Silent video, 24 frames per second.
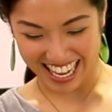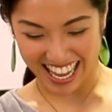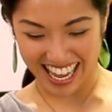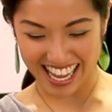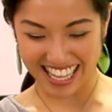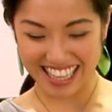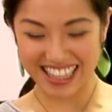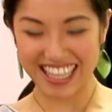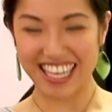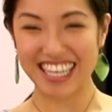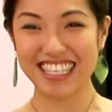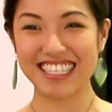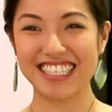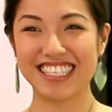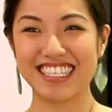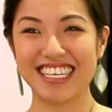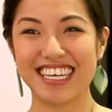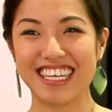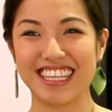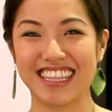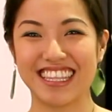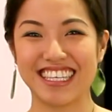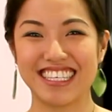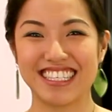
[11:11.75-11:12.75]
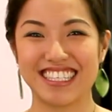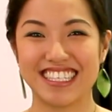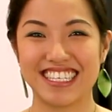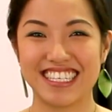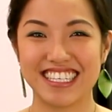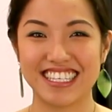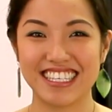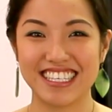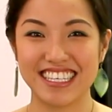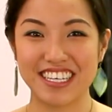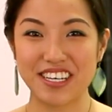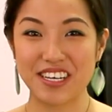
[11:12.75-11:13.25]
And that's it. This
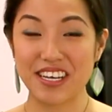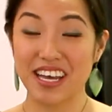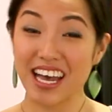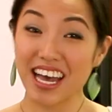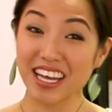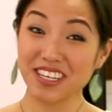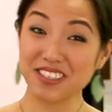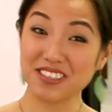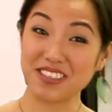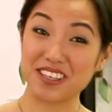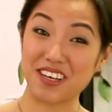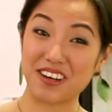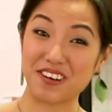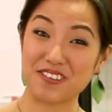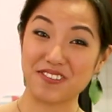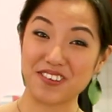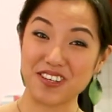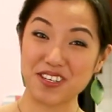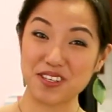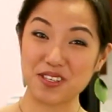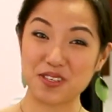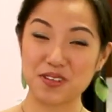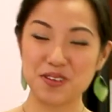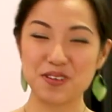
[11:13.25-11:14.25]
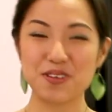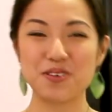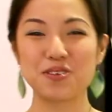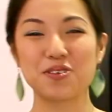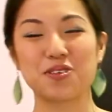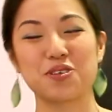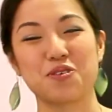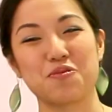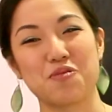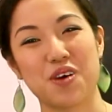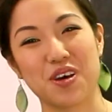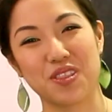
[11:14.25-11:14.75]
is actually our first noodle
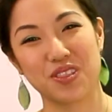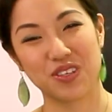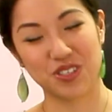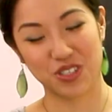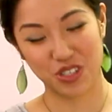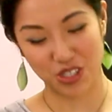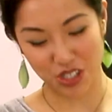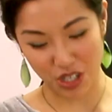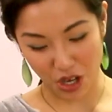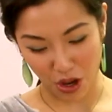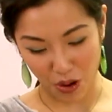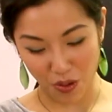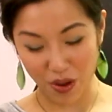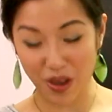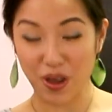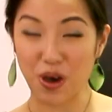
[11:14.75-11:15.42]
soup on the show.